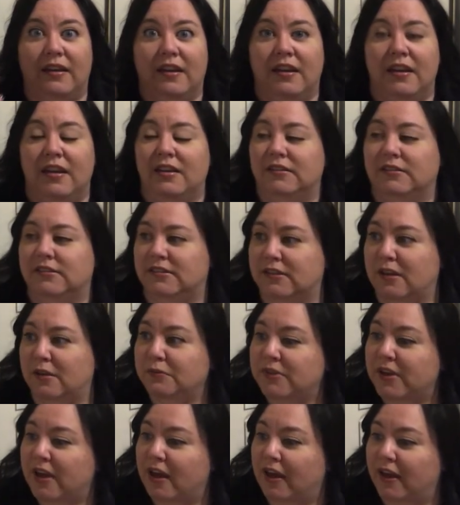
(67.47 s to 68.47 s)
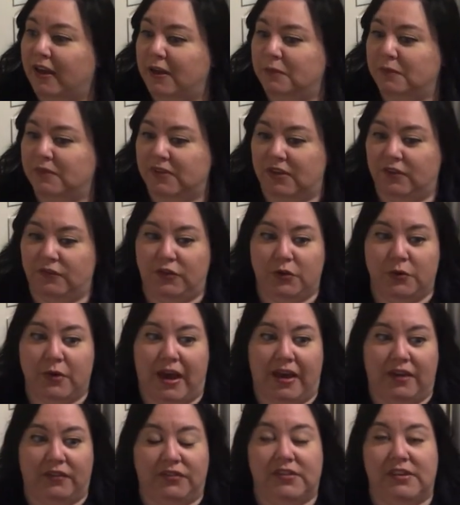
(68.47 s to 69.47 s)
Sometimes if you have
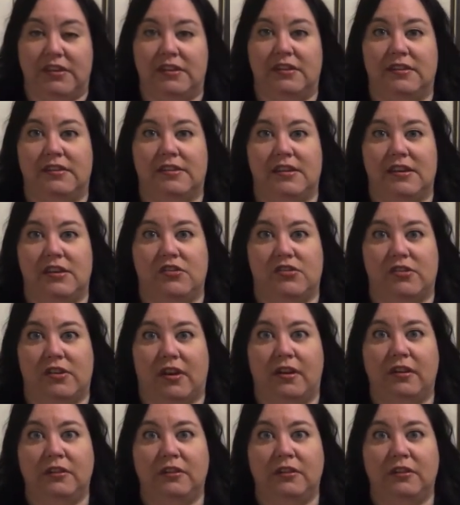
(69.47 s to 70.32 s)
synesthesia,